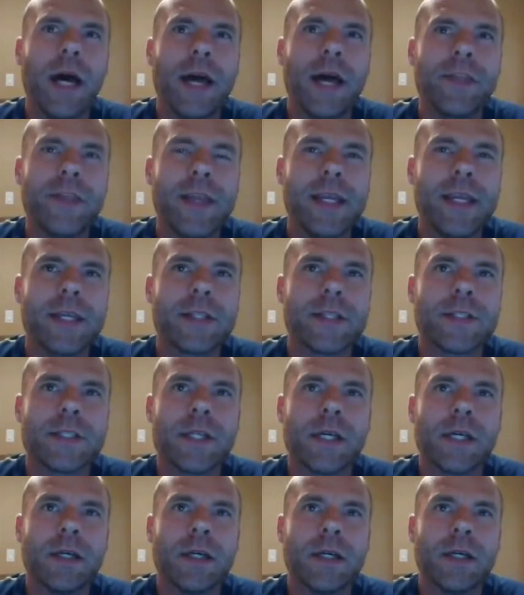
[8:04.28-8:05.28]
think it's,
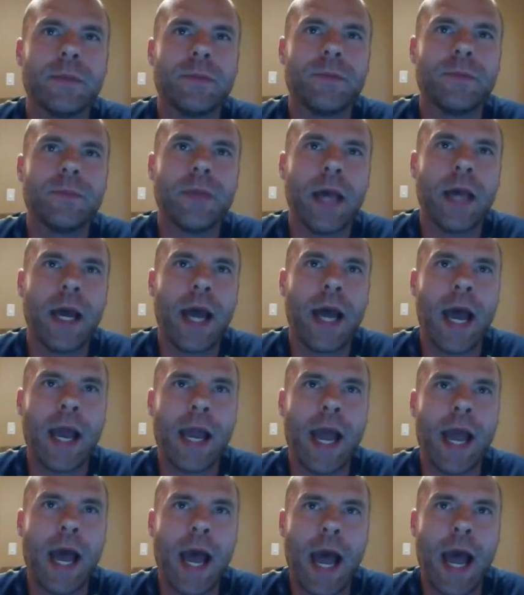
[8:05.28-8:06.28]

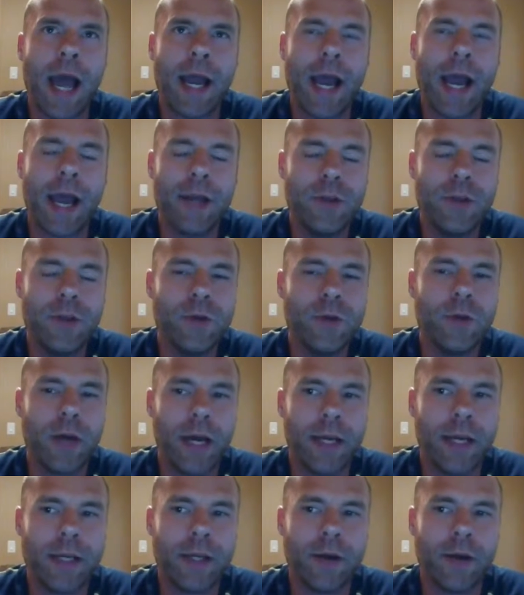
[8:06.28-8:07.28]
I do,
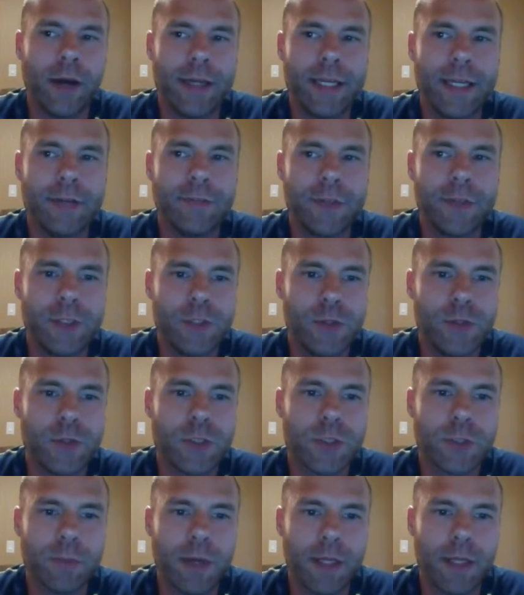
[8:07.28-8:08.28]
I definitely do
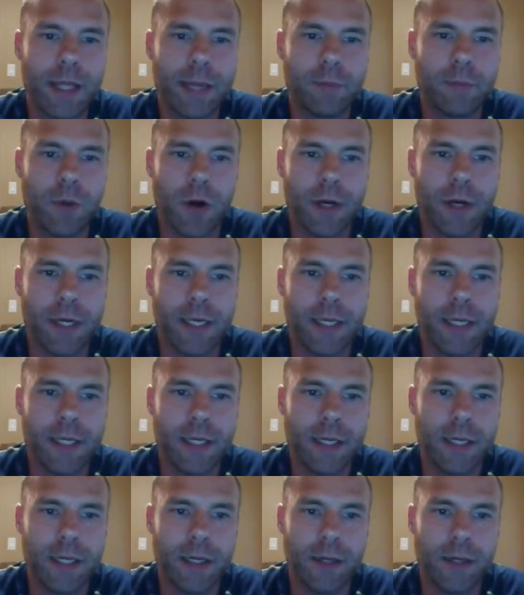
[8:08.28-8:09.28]
some online marketing,
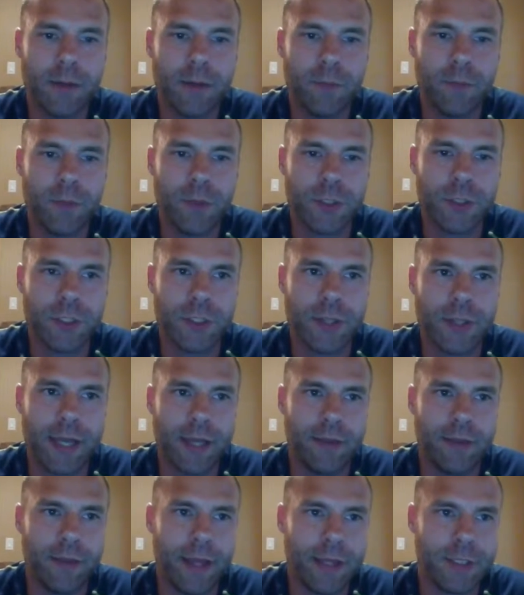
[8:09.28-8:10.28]
which
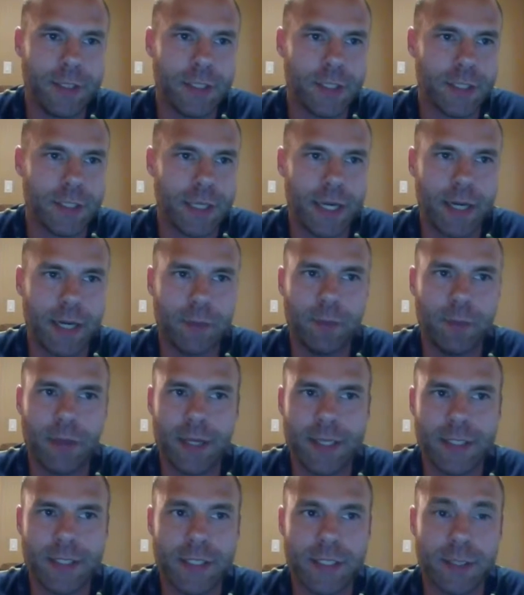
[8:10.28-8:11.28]
that just kind of
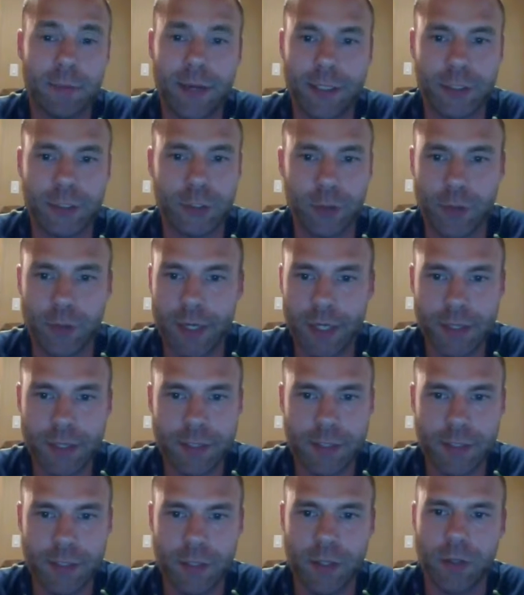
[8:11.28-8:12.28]
plays to my
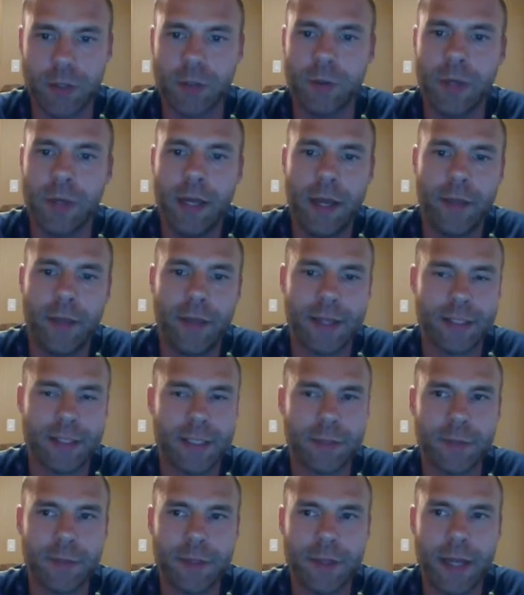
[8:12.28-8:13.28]
strengths. So that's
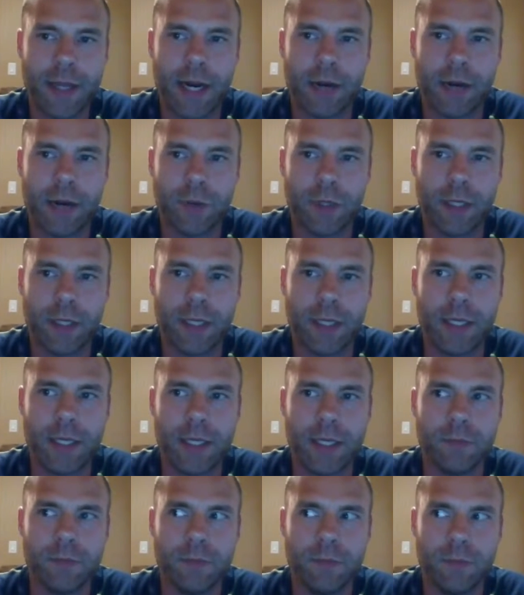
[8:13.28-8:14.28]
something that I
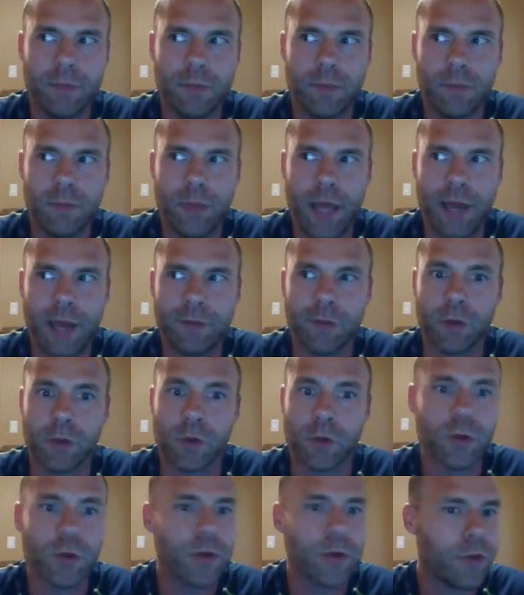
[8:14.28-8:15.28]
really have
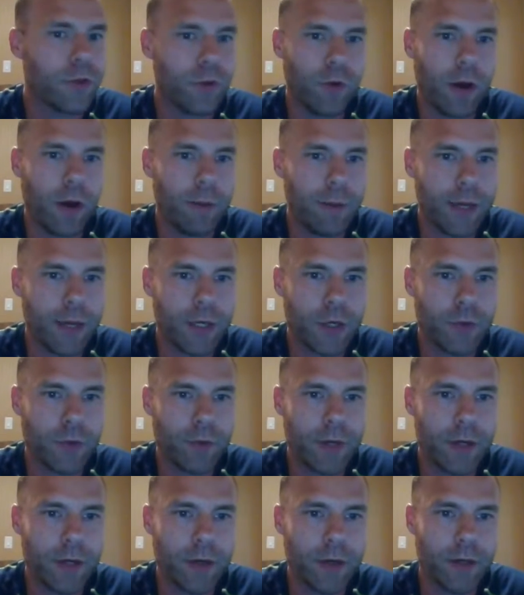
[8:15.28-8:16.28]
learned throughout my
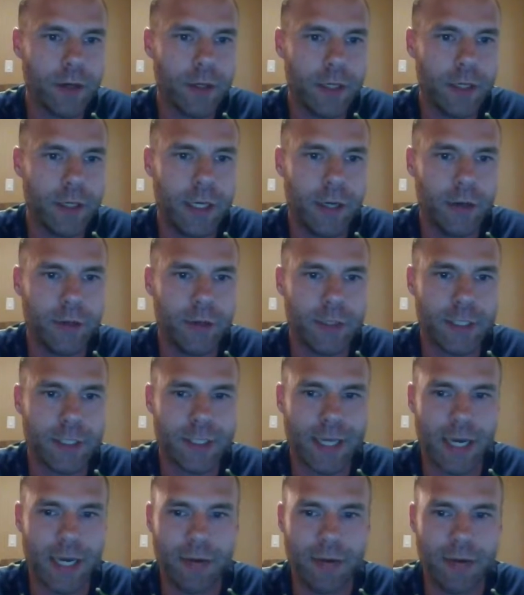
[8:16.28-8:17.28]
career,
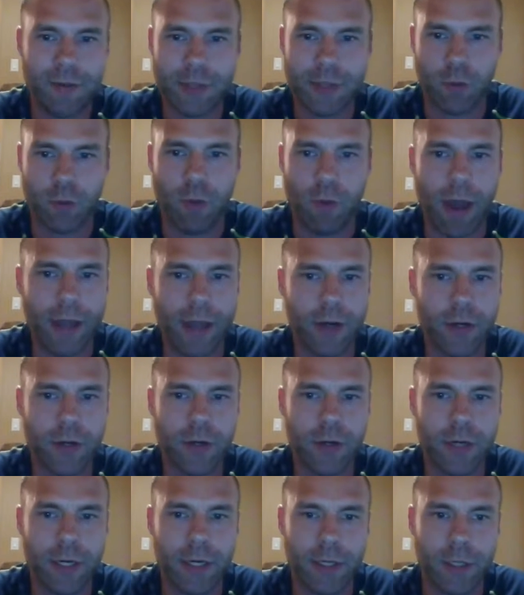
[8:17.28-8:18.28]
just kind of as a
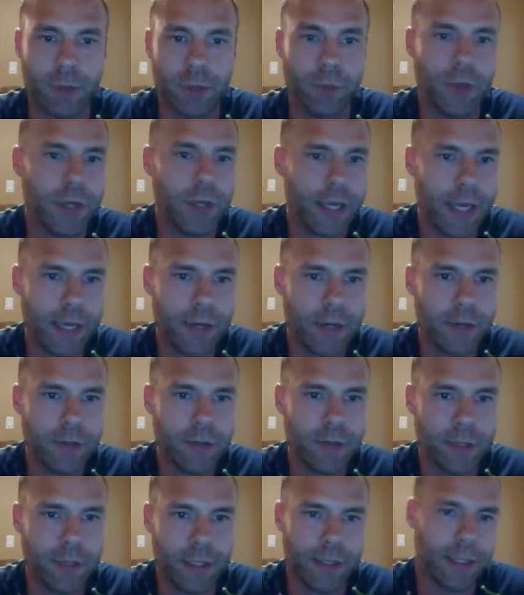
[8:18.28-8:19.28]
writer and a
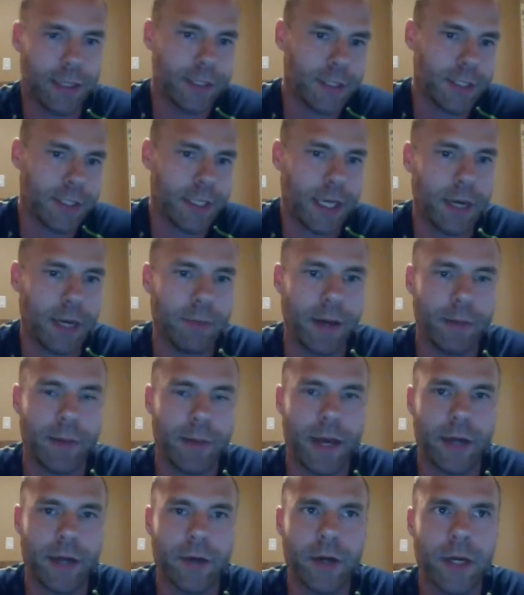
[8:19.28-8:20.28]
communicator. That's just kind of my
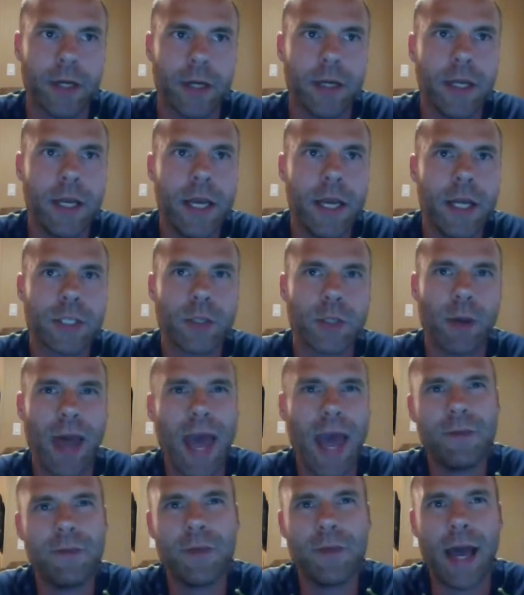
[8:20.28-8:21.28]
background. So I
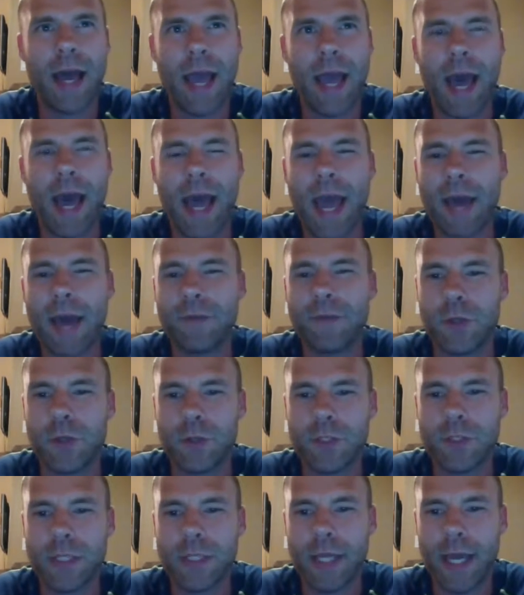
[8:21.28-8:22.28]
have
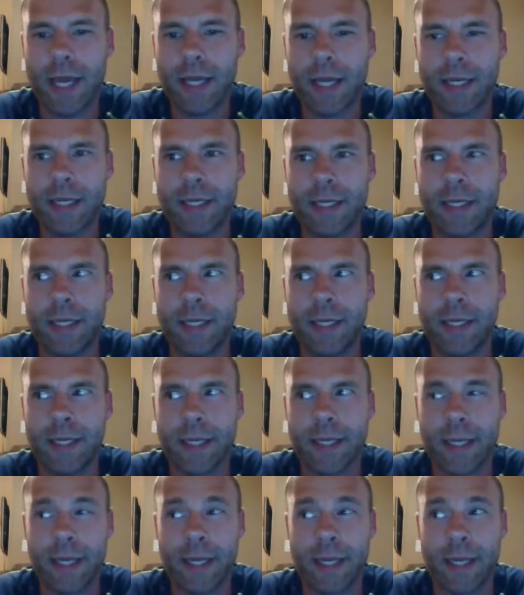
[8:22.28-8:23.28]
used that, and
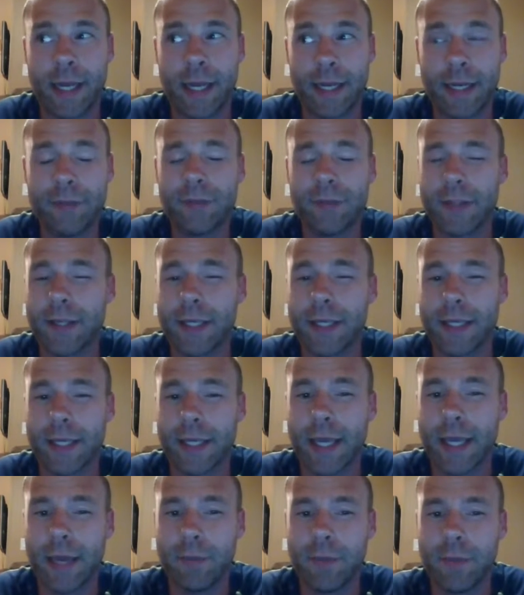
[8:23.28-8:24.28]
I definitely think it
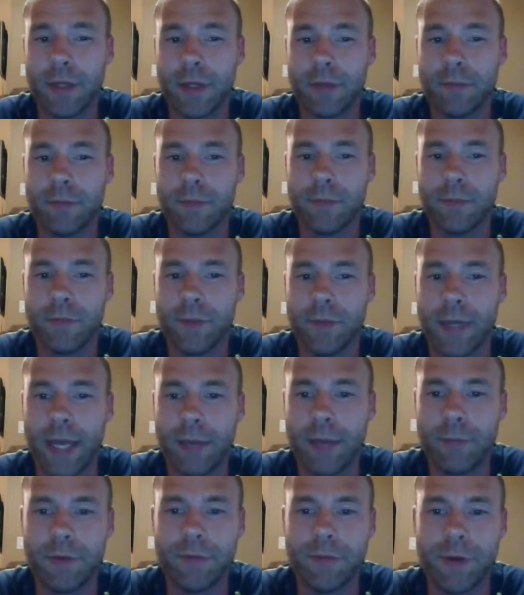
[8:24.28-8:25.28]
can be
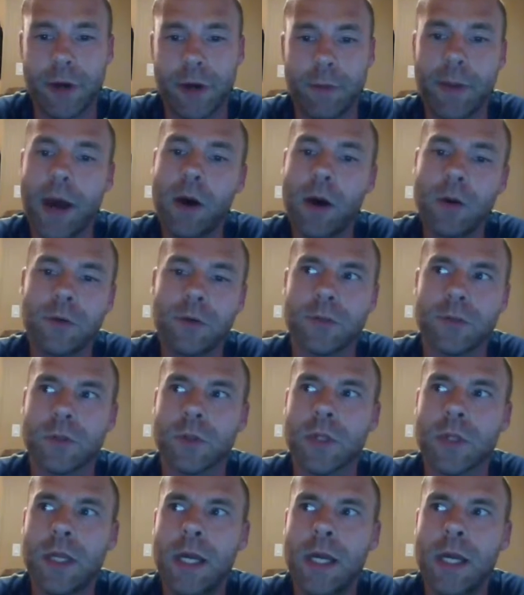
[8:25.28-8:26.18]
very powerful.